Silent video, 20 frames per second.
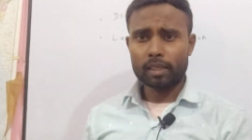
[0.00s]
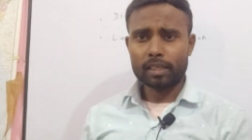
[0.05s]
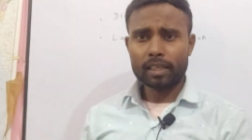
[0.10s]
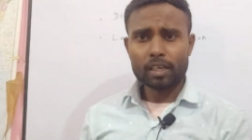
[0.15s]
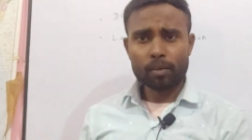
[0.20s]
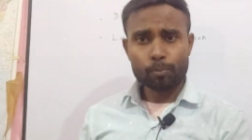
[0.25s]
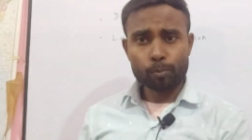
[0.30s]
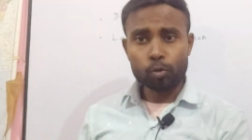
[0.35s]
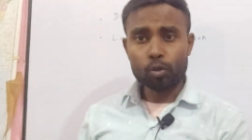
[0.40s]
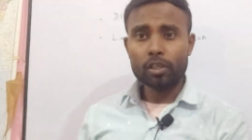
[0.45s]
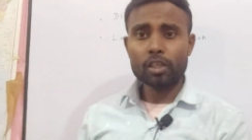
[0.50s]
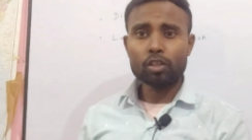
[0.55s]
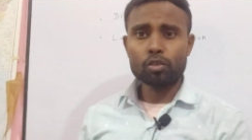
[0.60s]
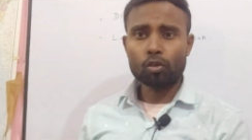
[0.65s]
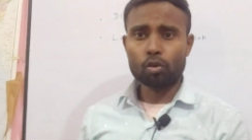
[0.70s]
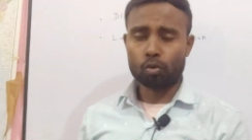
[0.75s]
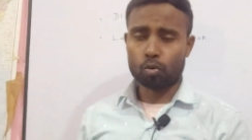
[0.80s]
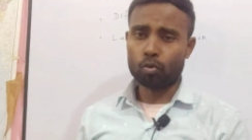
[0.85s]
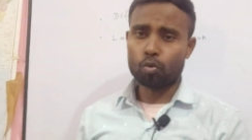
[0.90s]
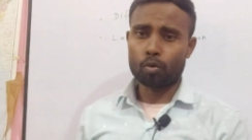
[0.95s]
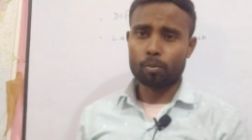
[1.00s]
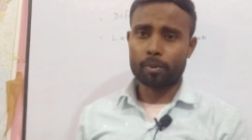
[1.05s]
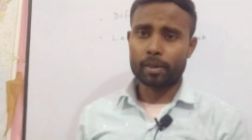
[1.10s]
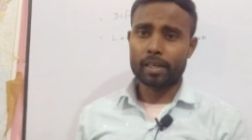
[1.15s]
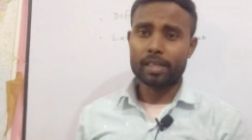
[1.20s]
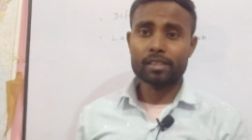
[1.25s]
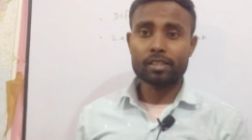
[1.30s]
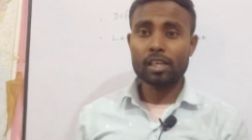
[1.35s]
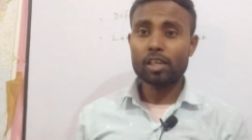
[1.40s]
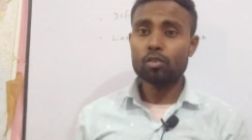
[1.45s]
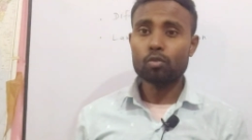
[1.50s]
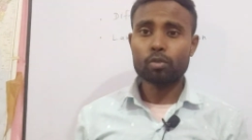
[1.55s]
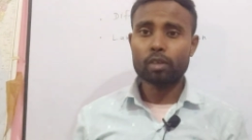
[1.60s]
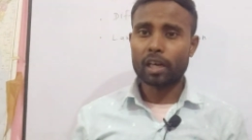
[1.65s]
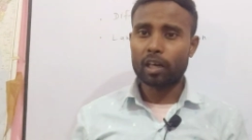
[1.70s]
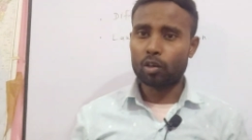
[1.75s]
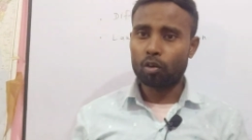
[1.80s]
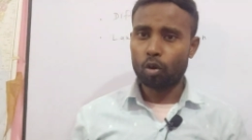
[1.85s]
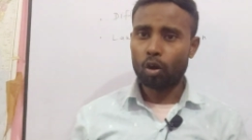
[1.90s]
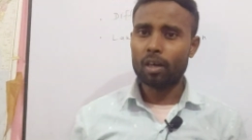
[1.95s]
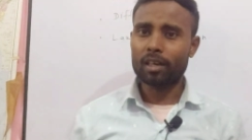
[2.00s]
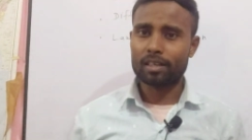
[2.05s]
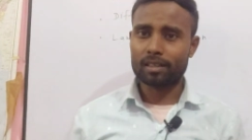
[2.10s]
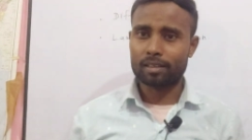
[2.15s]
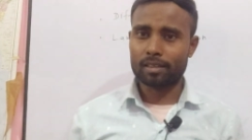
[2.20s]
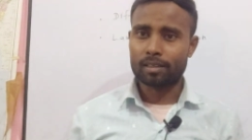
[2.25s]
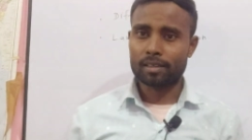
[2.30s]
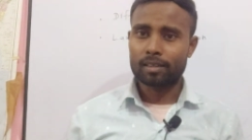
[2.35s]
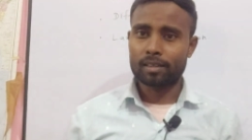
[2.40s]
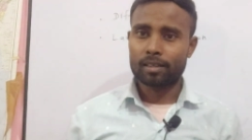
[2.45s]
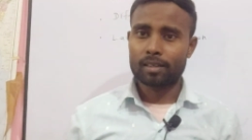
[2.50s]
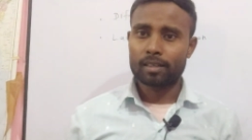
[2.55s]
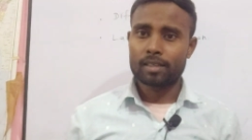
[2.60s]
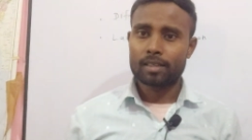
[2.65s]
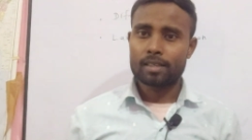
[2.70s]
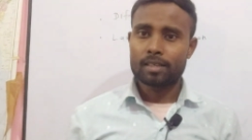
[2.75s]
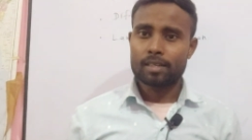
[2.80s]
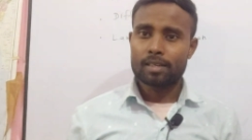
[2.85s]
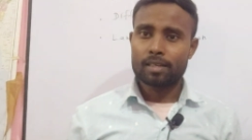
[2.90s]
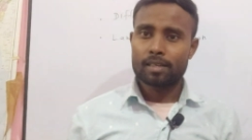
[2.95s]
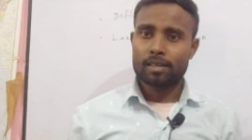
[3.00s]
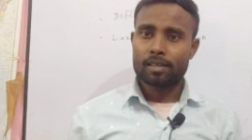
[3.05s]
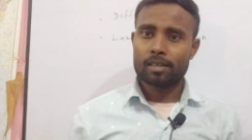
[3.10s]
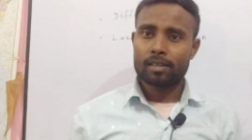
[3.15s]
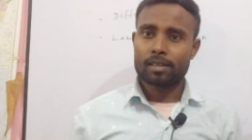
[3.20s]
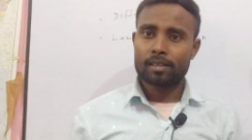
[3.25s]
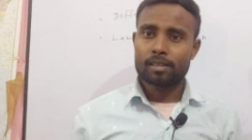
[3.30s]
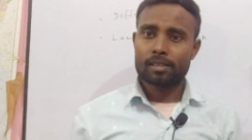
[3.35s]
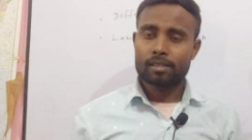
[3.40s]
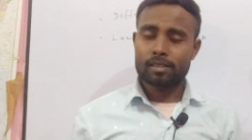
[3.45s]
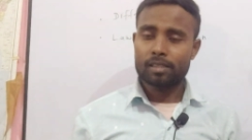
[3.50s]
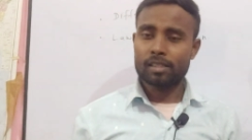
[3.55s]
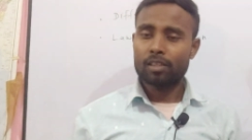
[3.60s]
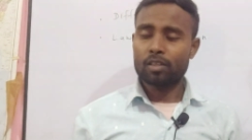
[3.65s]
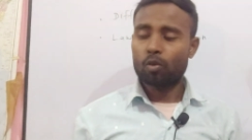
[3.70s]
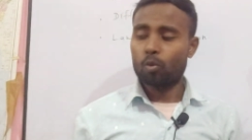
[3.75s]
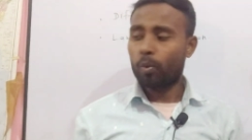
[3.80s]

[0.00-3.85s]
are put in your room. Still you cannot see